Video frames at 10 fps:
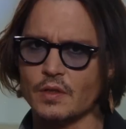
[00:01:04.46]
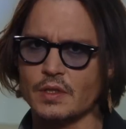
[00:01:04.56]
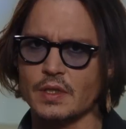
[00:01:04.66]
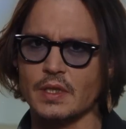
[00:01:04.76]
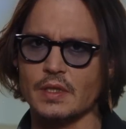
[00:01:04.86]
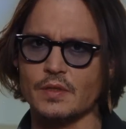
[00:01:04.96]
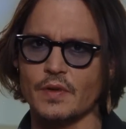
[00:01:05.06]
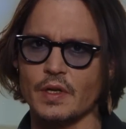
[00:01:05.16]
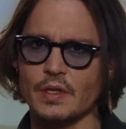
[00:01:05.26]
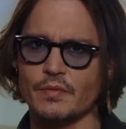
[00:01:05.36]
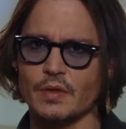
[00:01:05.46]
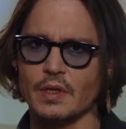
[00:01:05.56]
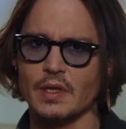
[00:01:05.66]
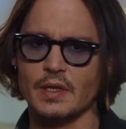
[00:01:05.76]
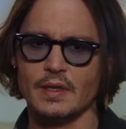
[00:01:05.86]
looks at things very
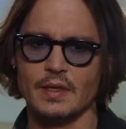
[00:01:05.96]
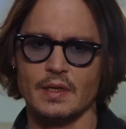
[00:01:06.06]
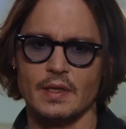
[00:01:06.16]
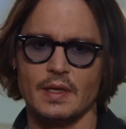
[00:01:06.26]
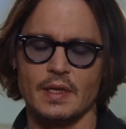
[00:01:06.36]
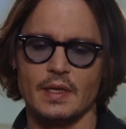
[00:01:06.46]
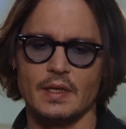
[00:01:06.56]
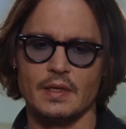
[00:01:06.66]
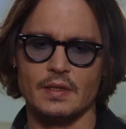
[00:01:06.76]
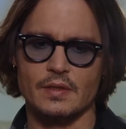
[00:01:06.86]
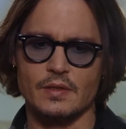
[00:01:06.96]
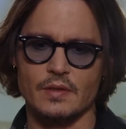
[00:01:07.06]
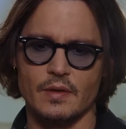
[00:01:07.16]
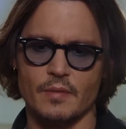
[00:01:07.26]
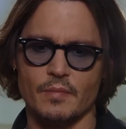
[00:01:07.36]
differently. He
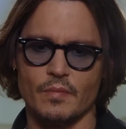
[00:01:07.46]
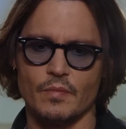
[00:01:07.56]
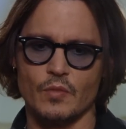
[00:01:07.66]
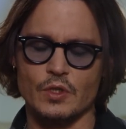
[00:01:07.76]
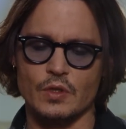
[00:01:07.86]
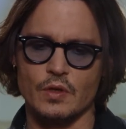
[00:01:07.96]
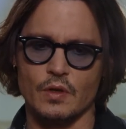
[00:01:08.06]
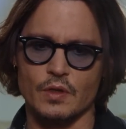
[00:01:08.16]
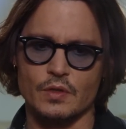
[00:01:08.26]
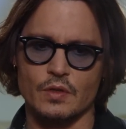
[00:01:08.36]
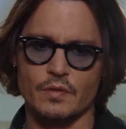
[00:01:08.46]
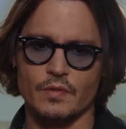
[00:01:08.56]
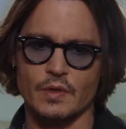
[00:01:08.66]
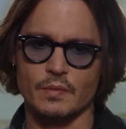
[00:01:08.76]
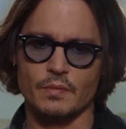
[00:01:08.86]
is um, what you call a sort
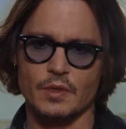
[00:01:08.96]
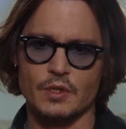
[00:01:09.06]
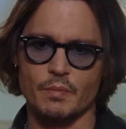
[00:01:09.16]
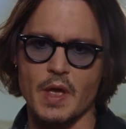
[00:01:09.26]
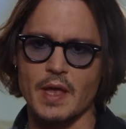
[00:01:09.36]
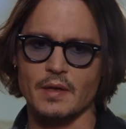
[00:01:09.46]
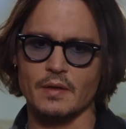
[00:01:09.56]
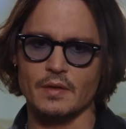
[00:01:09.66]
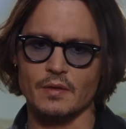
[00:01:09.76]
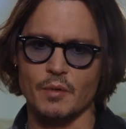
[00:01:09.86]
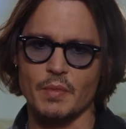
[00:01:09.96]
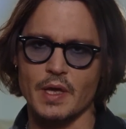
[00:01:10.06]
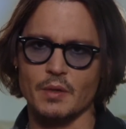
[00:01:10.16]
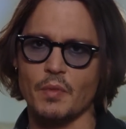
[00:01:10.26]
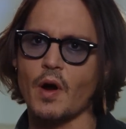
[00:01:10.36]
of a he's a band you know a
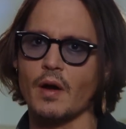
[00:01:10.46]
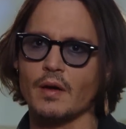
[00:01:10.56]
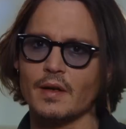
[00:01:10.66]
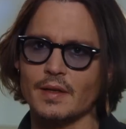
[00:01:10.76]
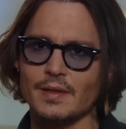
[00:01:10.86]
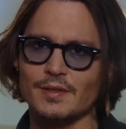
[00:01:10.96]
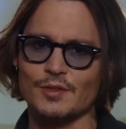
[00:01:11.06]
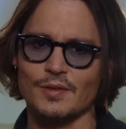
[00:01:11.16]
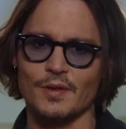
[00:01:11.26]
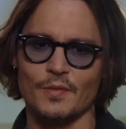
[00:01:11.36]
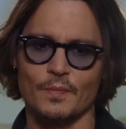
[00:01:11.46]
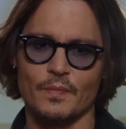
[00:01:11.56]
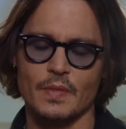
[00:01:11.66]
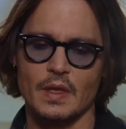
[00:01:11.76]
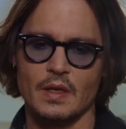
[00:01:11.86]
band apart. He's uh,
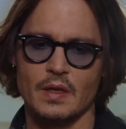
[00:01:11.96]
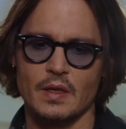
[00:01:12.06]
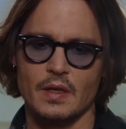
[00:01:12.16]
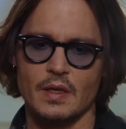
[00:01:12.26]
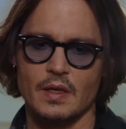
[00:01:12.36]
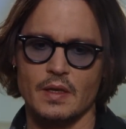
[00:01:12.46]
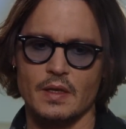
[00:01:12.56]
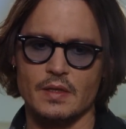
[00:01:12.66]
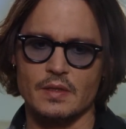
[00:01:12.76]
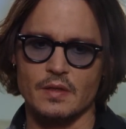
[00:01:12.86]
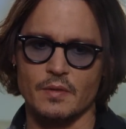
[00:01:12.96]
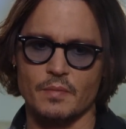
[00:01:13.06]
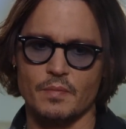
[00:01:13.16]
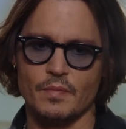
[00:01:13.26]
he's a